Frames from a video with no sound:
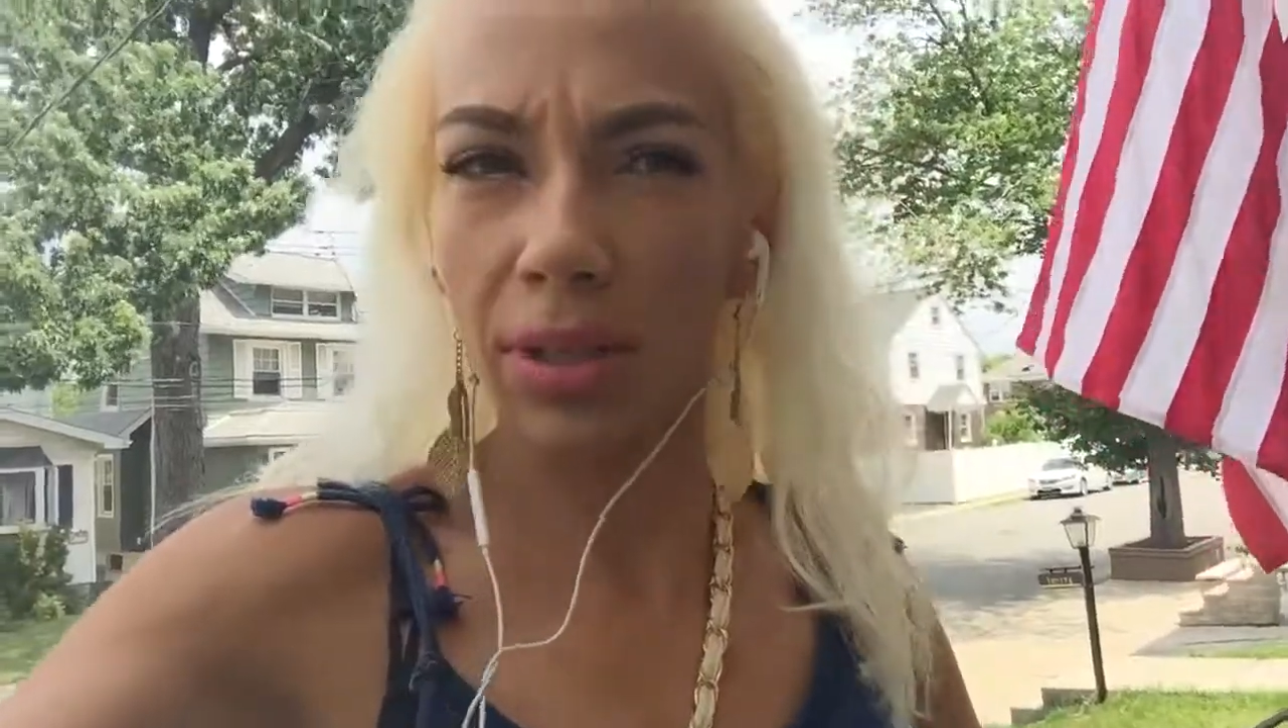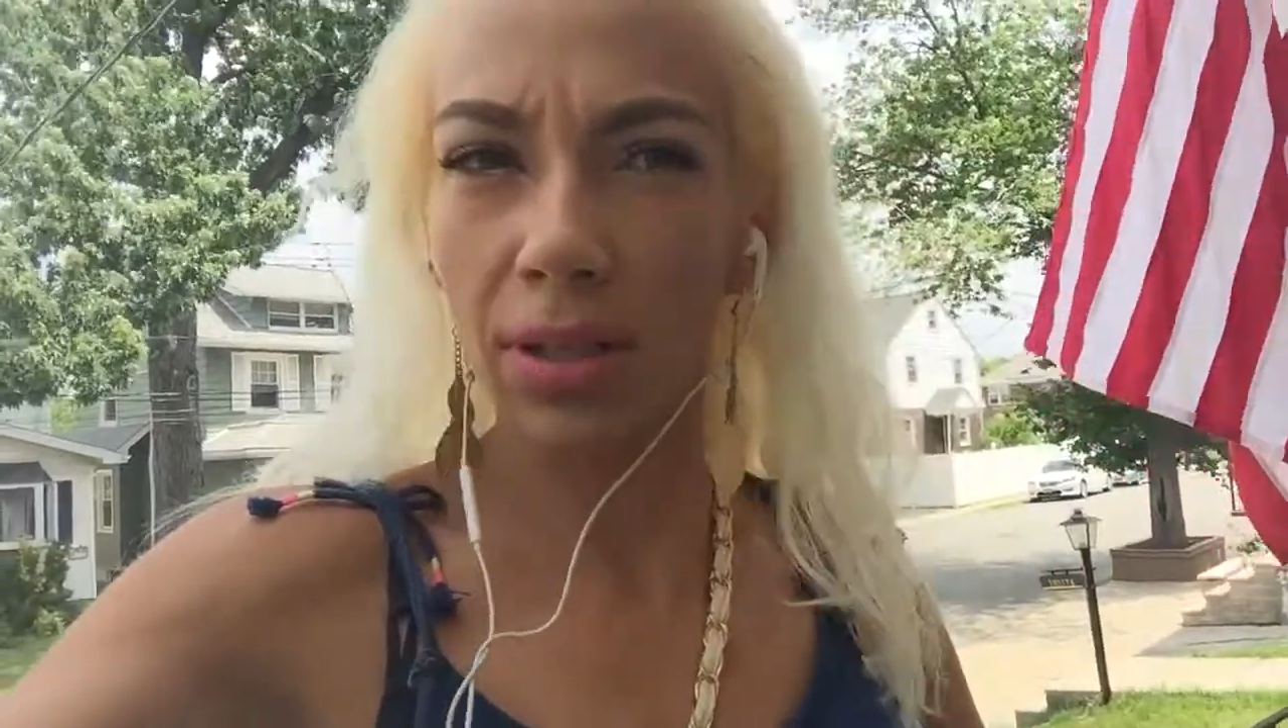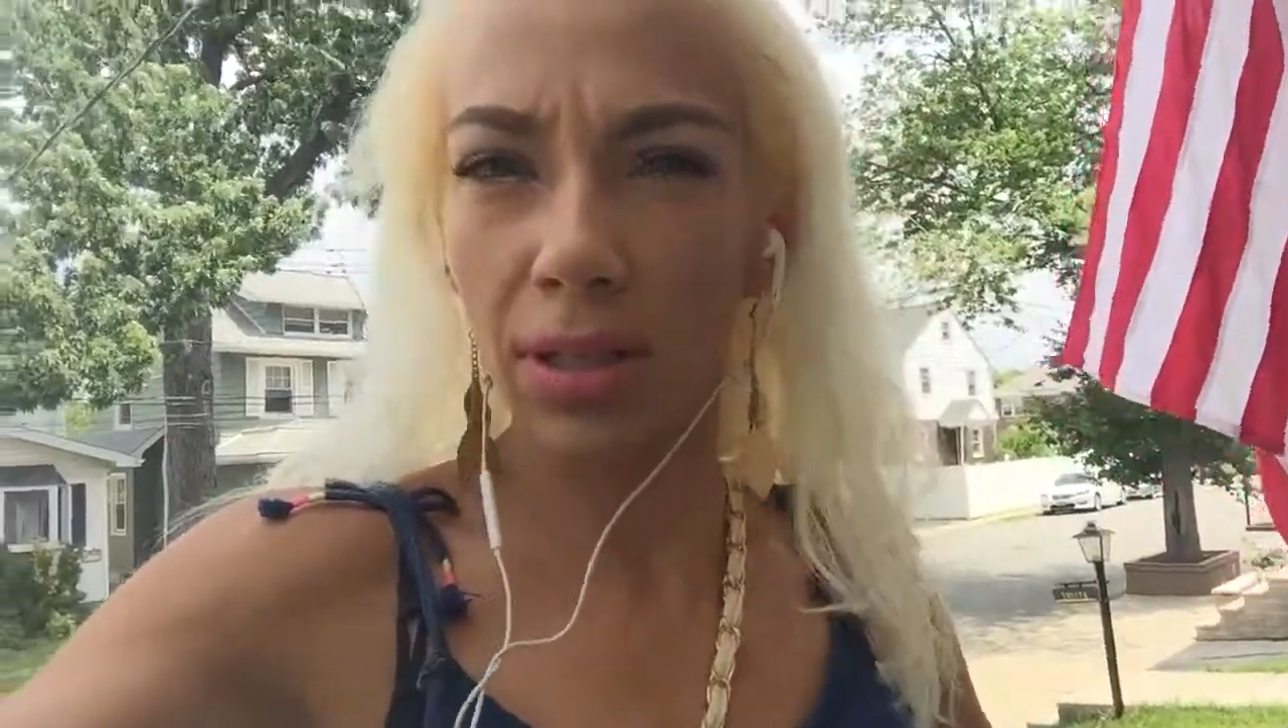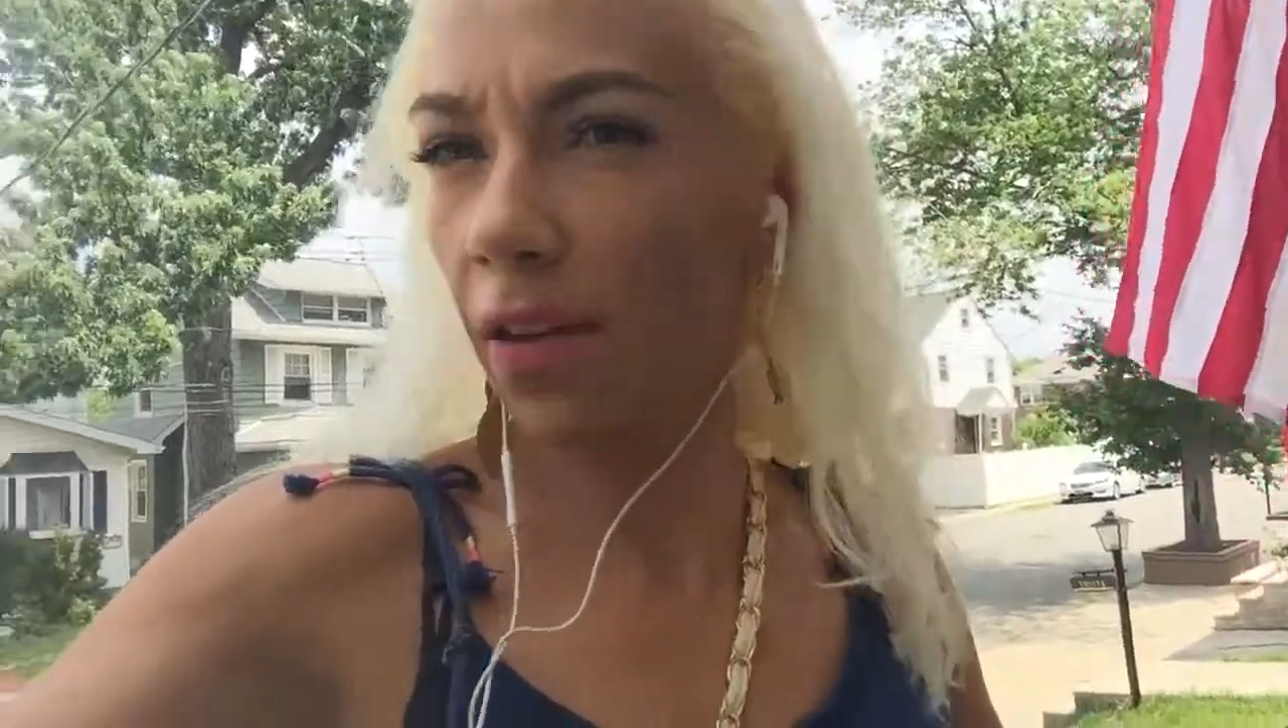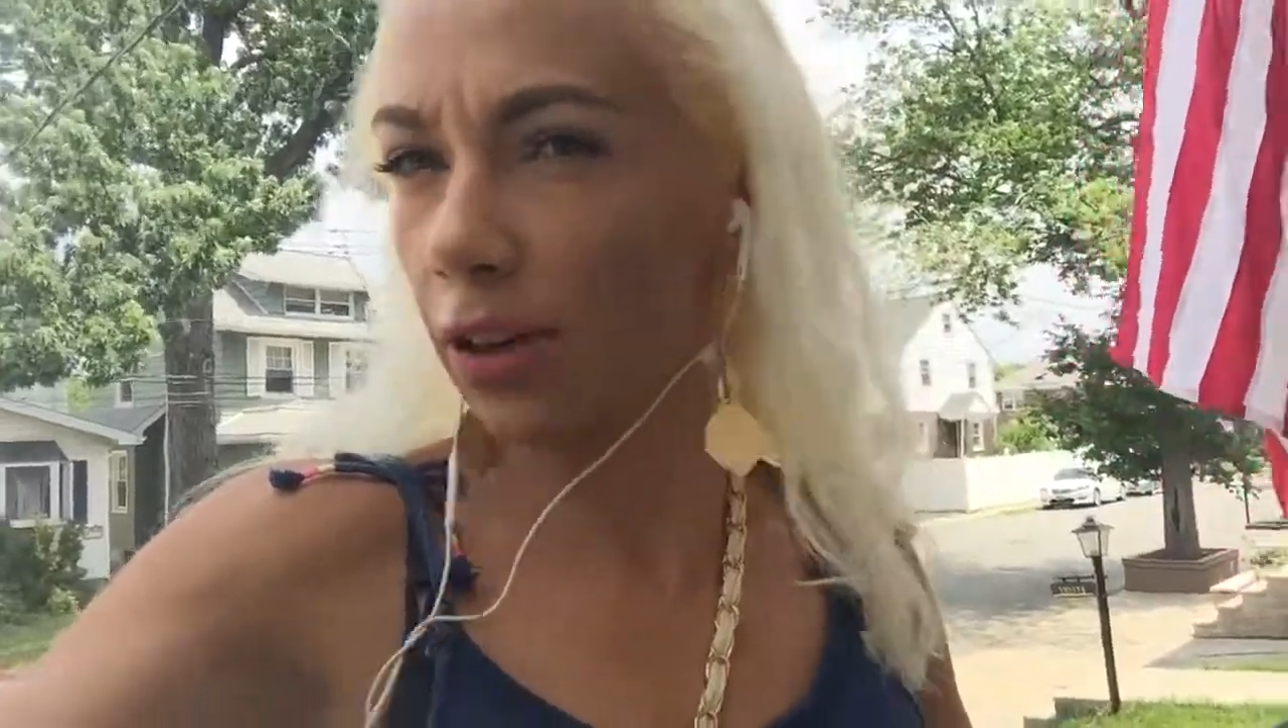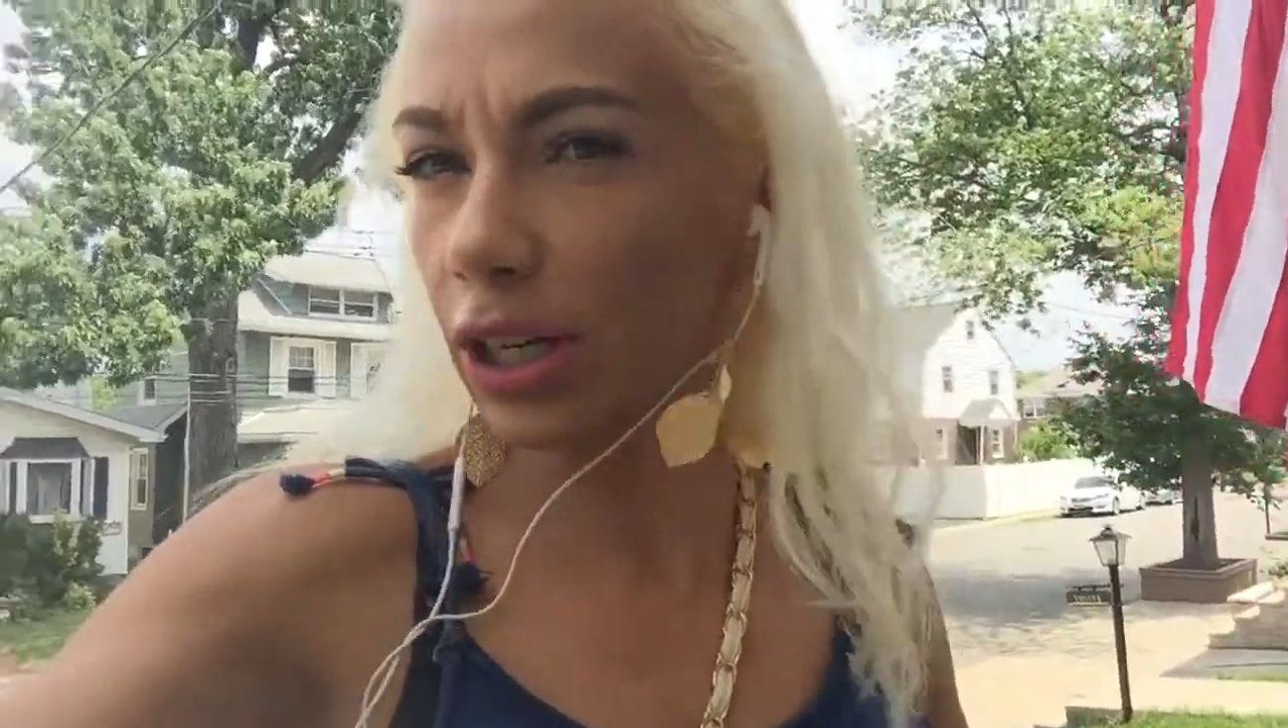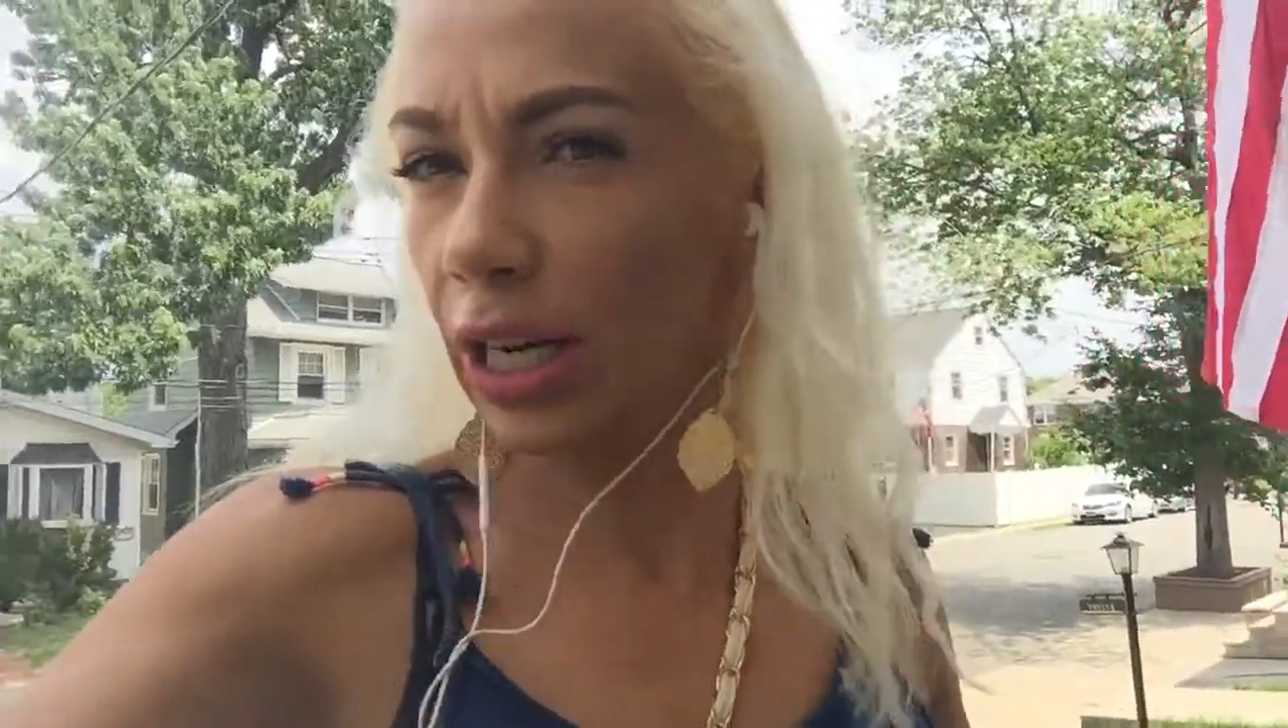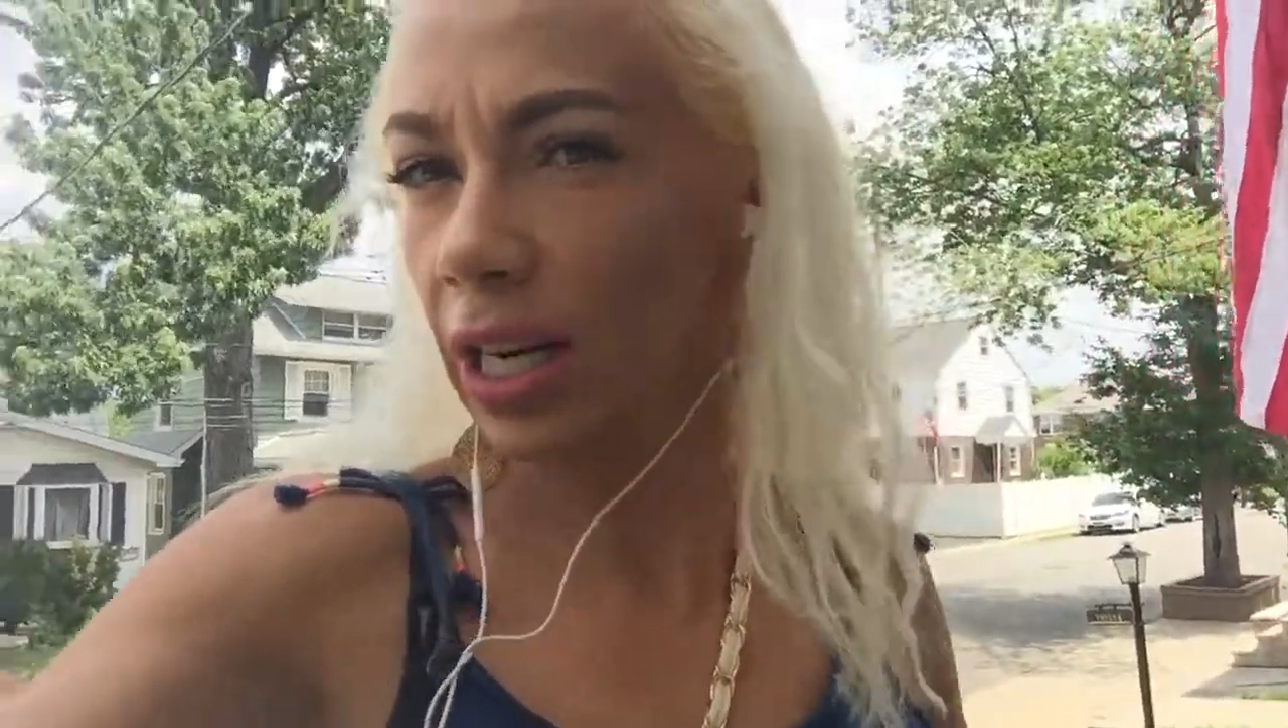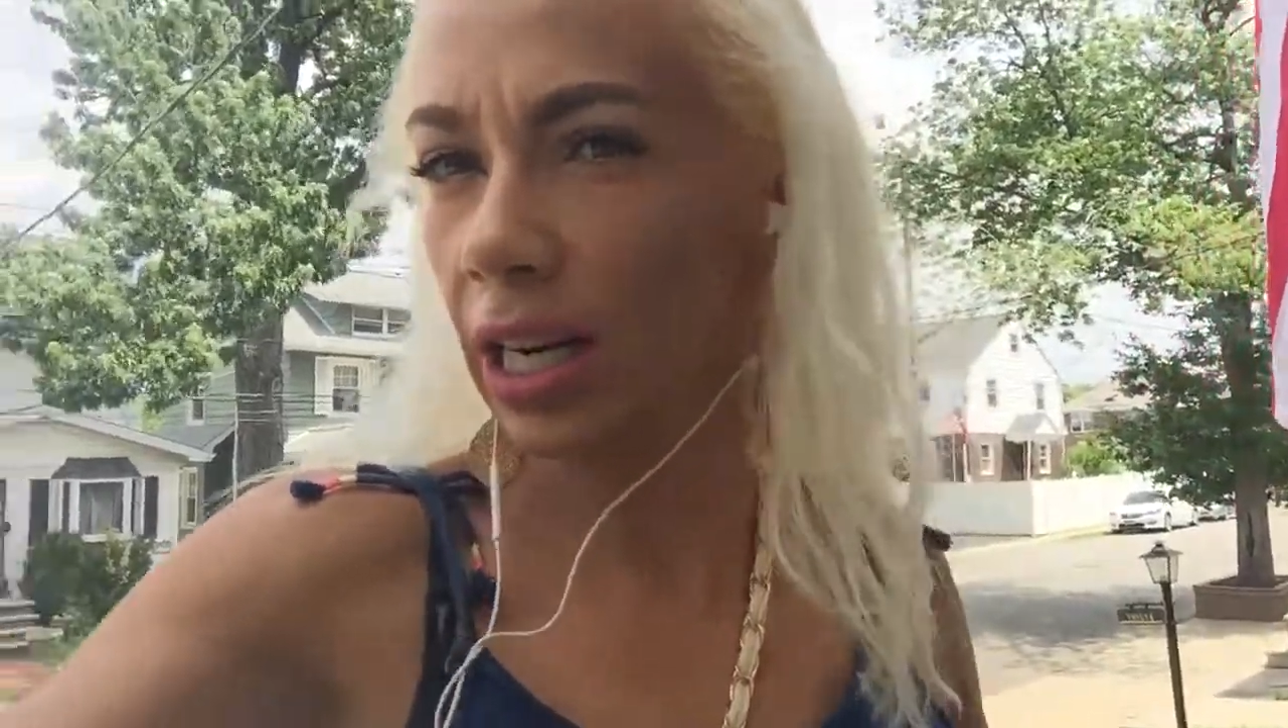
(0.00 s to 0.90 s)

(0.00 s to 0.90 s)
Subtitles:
never